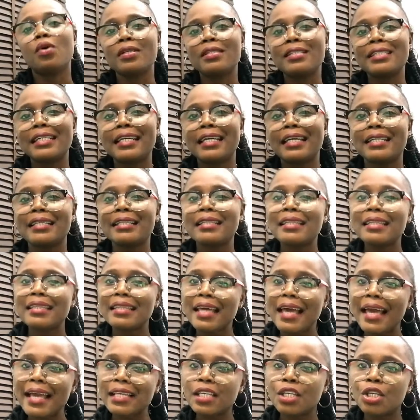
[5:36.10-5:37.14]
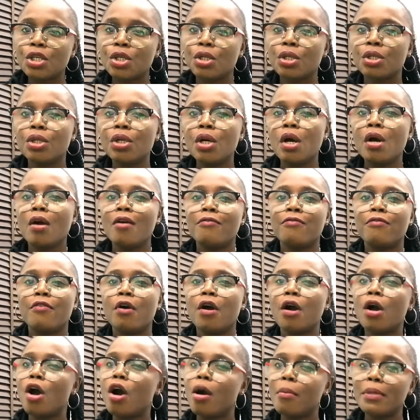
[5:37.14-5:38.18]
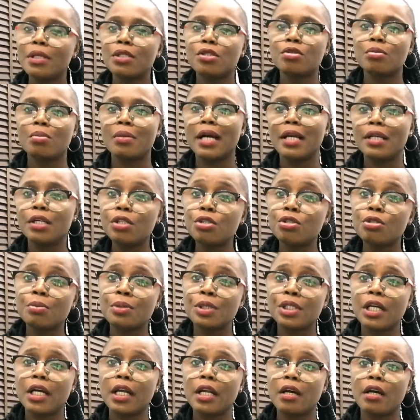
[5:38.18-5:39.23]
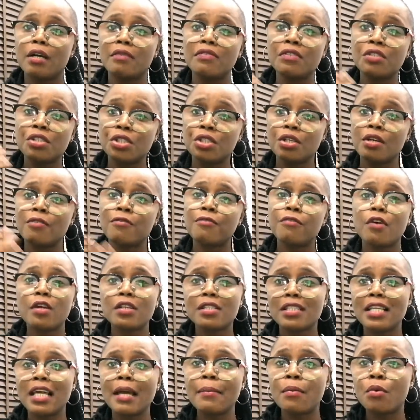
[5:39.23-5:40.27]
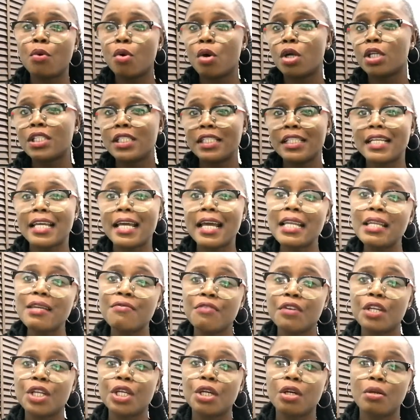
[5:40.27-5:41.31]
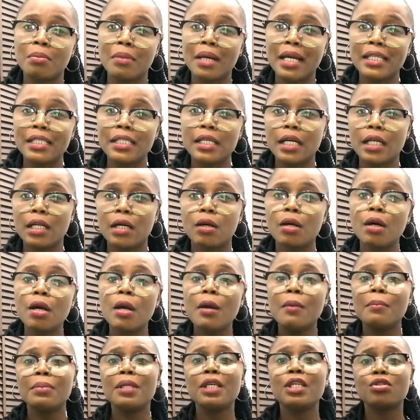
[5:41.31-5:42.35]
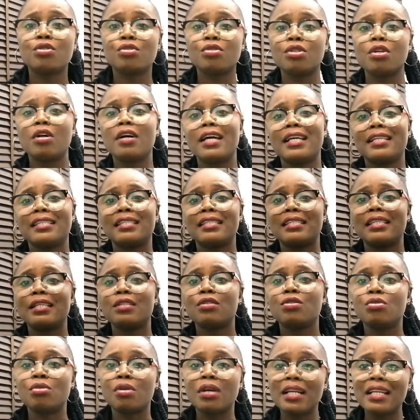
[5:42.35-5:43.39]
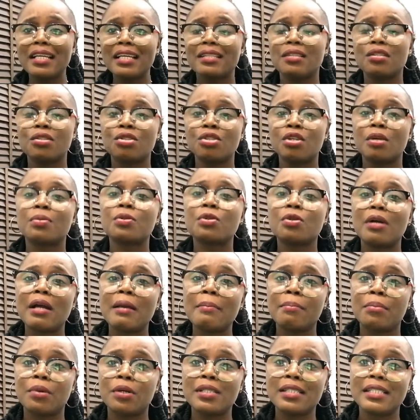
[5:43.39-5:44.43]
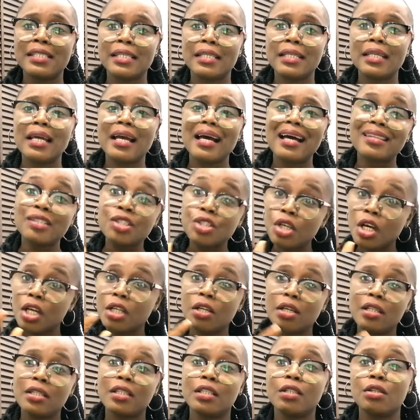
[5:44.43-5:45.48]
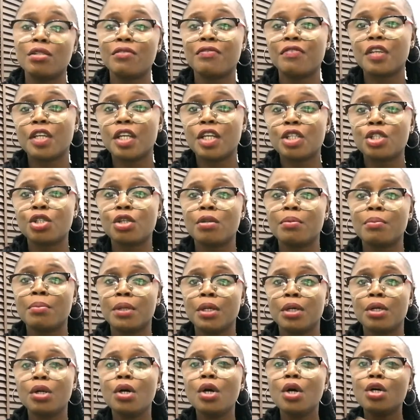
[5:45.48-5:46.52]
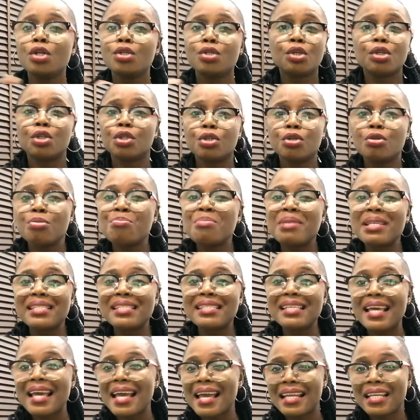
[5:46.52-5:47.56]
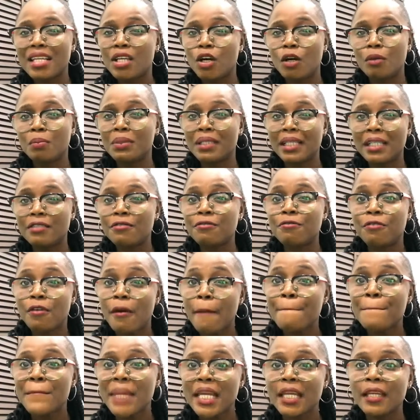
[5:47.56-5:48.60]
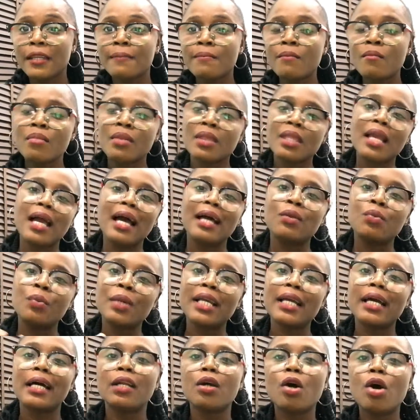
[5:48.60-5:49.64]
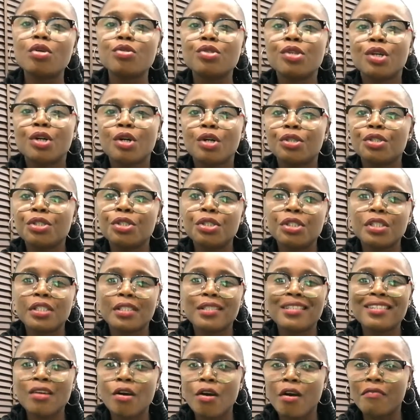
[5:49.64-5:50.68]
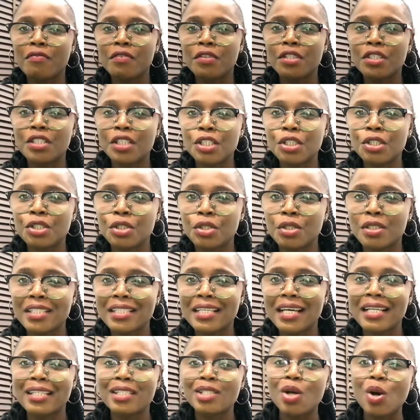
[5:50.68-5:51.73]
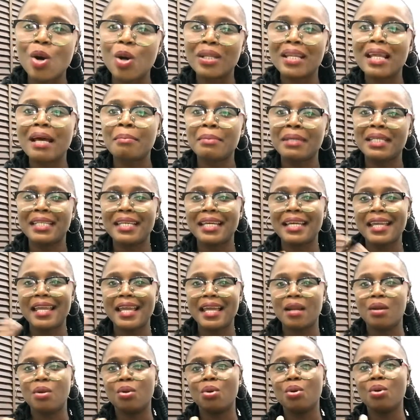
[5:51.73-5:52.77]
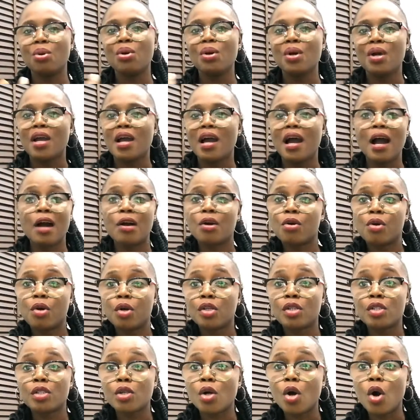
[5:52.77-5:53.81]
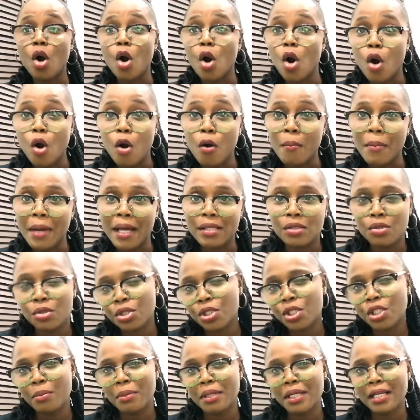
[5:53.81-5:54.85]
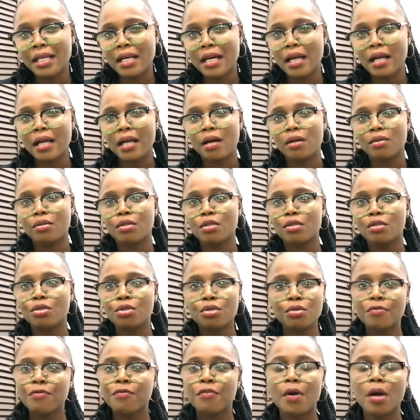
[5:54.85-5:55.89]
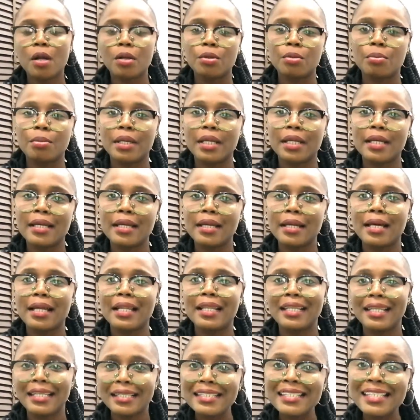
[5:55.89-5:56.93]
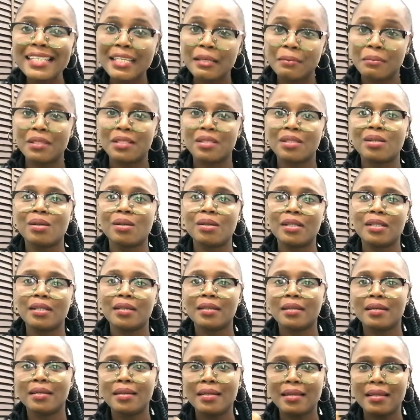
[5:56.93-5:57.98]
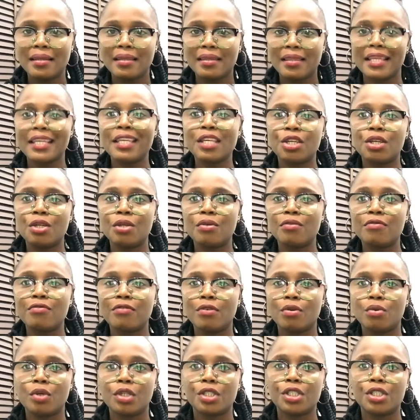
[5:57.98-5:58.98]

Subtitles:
once again. Thank you for coming to my YouTube channel. If this is your first time watching any video on my channel, please do not hesitate to click the subscribe button and turn on the notification bell so you won't miss any update from me. And we can also continue these conversations at Olamide Yellow across all my social media accounts. Do follow me and let's keep this on. Thank you for